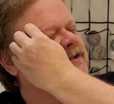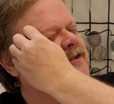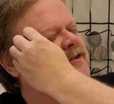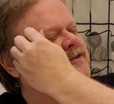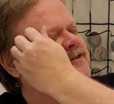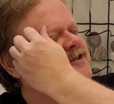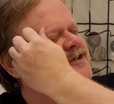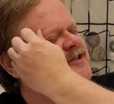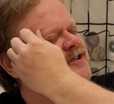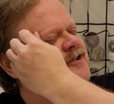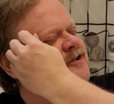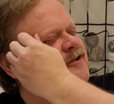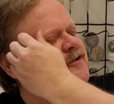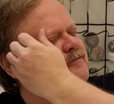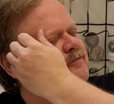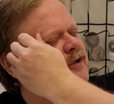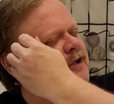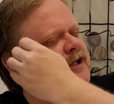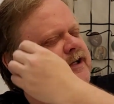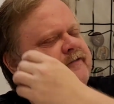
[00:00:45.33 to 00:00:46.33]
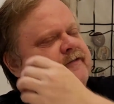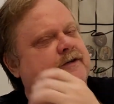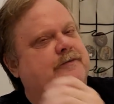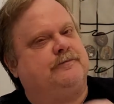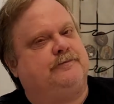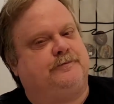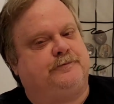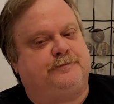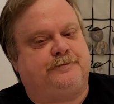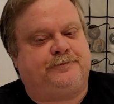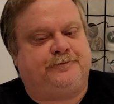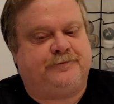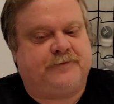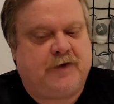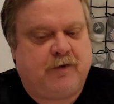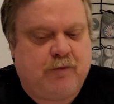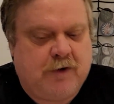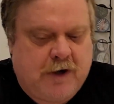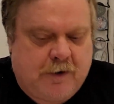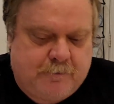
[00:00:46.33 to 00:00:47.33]
You just couldn't believe it.
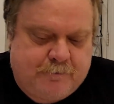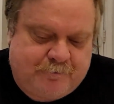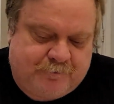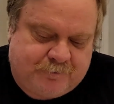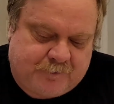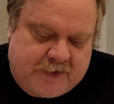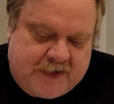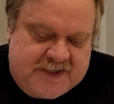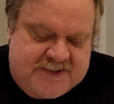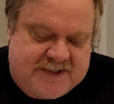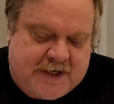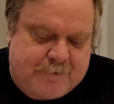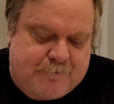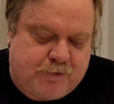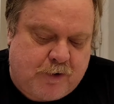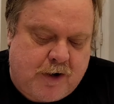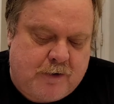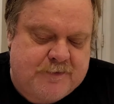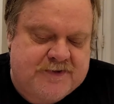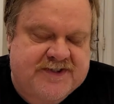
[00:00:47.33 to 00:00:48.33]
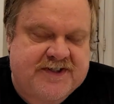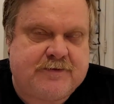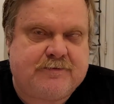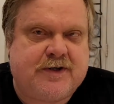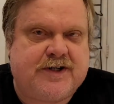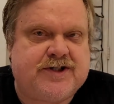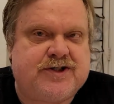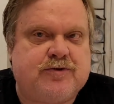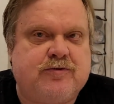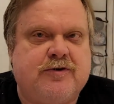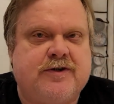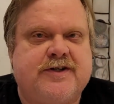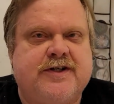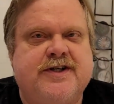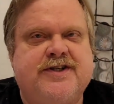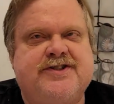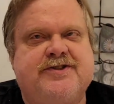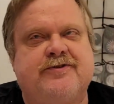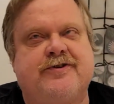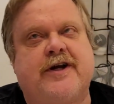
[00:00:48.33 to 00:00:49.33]
Well, as I promised in my short
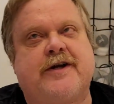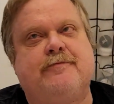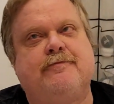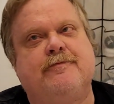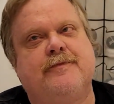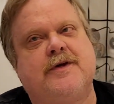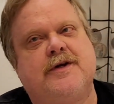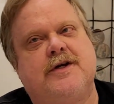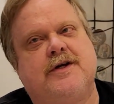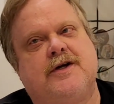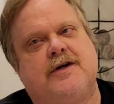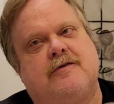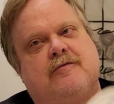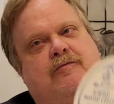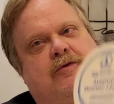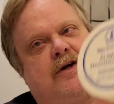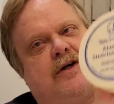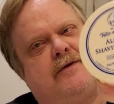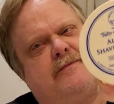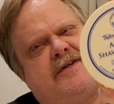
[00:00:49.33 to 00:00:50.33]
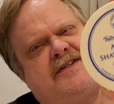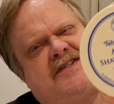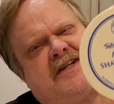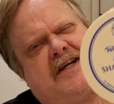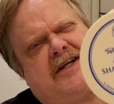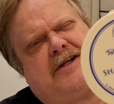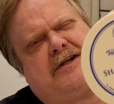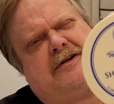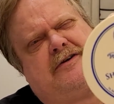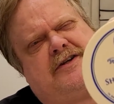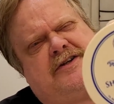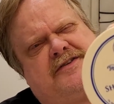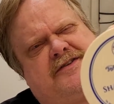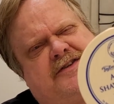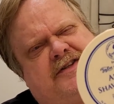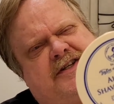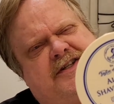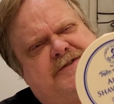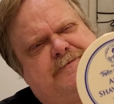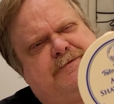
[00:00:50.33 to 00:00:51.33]
yesterday, we're going to be taking a look
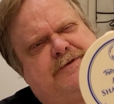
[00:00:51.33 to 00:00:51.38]
at this